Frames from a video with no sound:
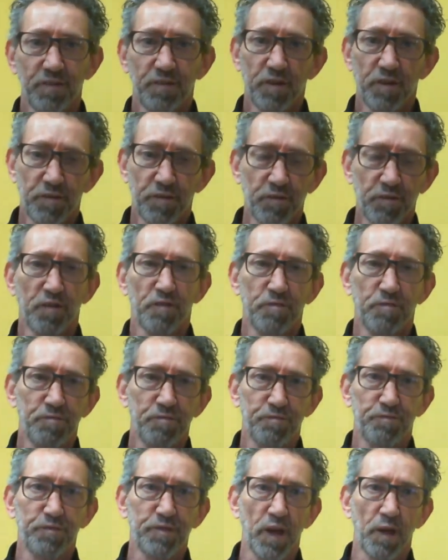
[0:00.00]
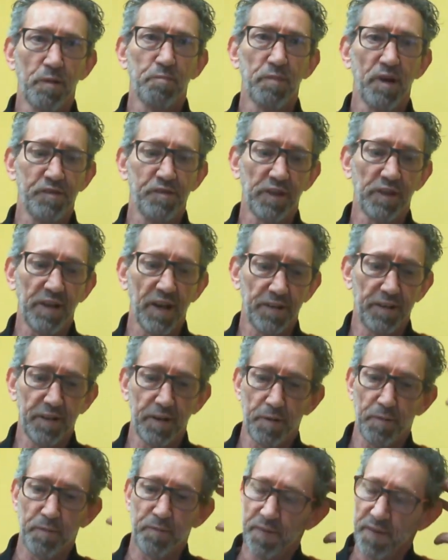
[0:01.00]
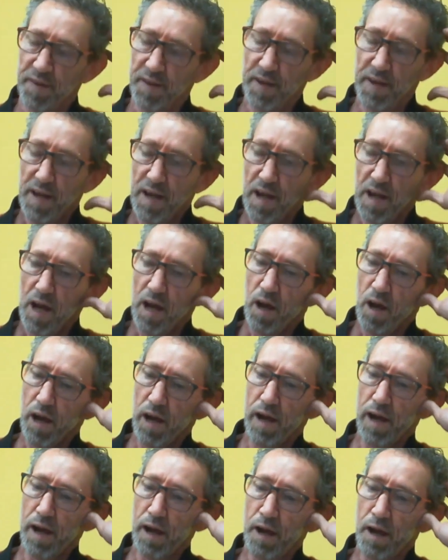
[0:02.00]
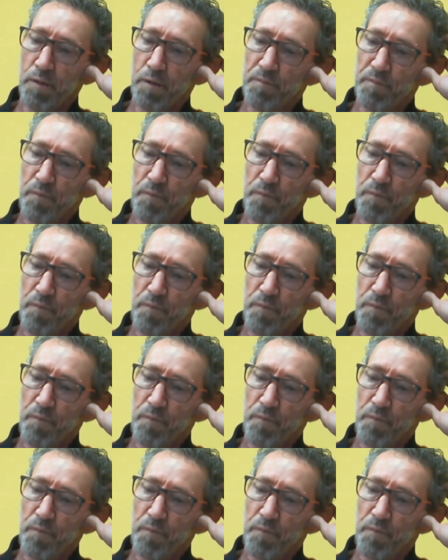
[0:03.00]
This same basic idea. Um,